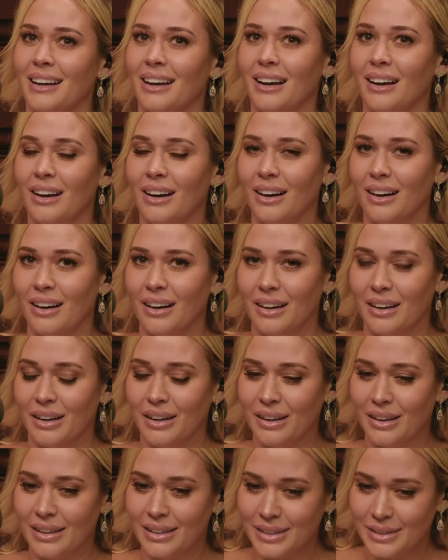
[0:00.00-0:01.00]

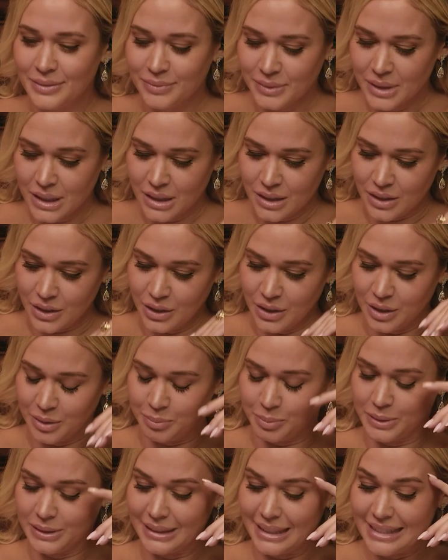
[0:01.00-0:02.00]
oh, you're a
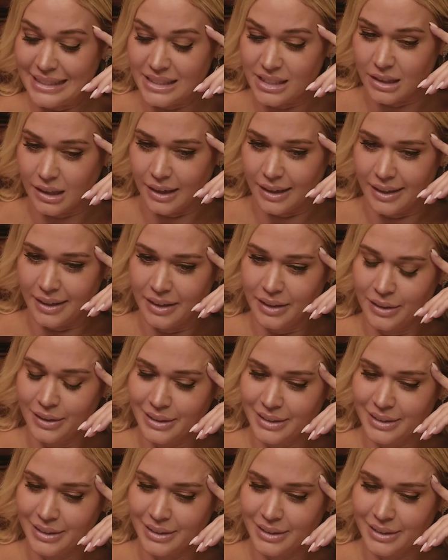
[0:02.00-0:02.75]
pleaser.